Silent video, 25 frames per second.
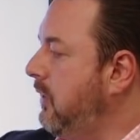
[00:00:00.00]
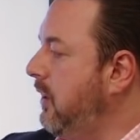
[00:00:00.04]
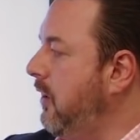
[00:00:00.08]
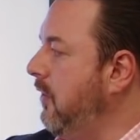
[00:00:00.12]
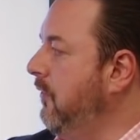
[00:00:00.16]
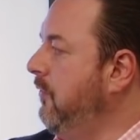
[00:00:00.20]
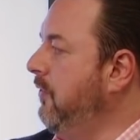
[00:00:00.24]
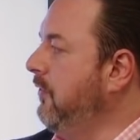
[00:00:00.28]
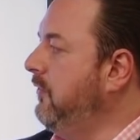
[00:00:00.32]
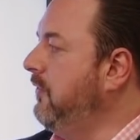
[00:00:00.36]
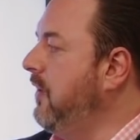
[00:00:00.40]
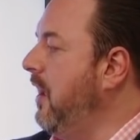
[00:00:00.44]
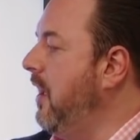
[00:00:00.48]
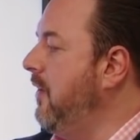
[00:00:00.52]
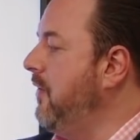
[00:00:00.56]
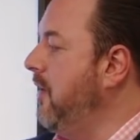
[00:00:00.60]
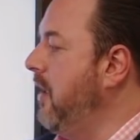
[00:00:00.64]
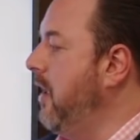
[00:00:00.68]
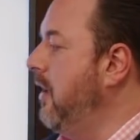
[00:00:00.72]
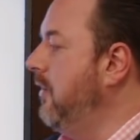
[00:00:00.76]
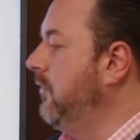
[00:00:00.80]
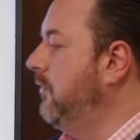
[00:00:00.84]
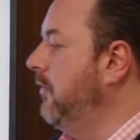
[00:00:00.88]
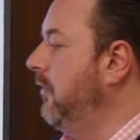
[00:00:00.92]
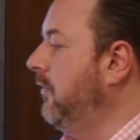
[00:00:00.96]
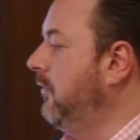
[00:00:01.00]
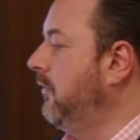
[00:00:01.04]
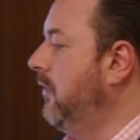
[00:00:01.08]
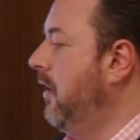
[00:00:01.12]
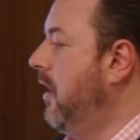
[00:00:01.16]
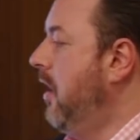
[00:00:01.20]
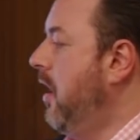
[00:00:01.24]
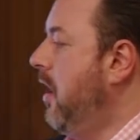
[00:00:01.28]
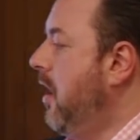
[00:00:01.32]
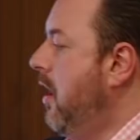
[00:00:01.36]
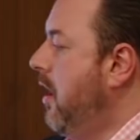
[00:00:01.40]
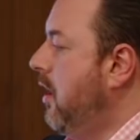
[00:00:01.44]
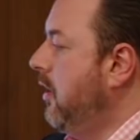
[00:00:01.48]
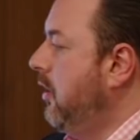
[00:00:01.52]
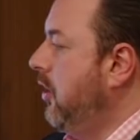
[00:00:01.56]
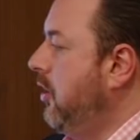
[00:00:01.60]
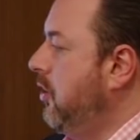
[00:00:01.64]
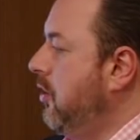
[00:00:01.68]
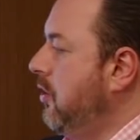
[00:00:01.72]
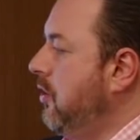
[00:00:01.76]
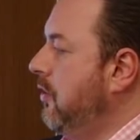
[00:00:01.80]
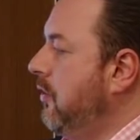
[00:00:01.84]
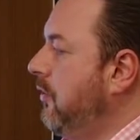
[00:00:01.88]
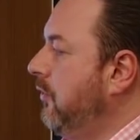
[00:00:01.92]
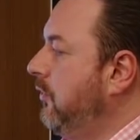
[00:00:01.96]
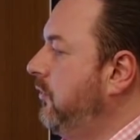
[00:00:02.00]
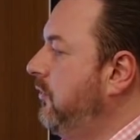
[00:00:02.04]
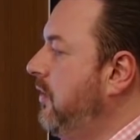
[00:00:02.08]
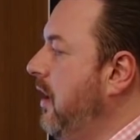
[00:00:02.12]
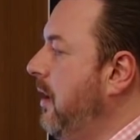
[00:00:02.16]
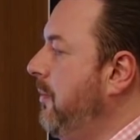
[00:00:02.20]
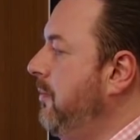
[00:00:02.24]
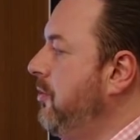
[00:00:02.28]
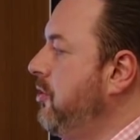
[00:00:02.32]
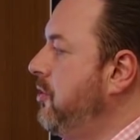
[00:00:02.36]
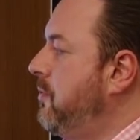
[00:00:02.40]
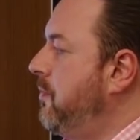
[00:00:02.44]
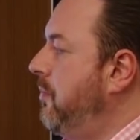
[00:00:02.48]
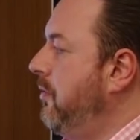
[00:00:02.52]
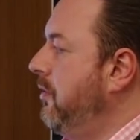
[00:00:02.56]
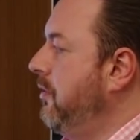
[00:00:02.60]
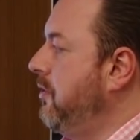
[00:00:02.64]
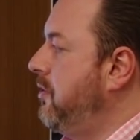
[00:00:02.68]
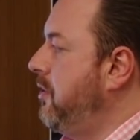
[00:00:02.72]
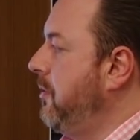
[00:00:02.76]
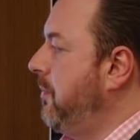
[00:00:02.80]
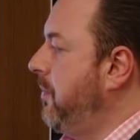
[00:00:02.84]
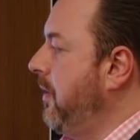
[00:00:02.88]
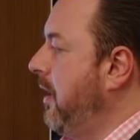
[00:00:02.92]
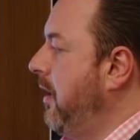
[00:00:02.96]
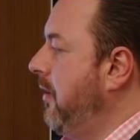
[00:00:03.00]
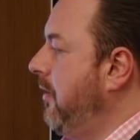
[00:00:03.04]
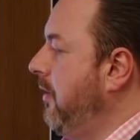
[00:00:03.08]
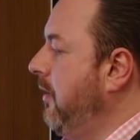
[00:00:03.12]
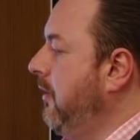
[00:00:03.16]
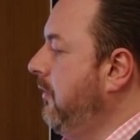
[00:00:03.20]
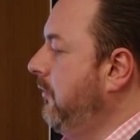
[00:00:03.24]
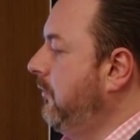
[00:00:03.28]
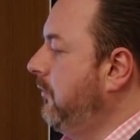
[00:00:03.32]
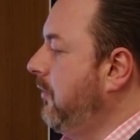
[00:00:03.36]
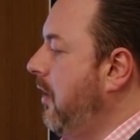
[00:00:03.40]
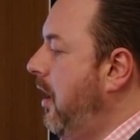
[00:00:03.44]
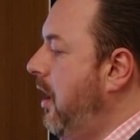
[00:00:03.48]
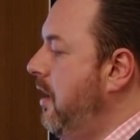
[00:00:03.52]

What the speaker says: for townhouses. You know, your established blue chip areas.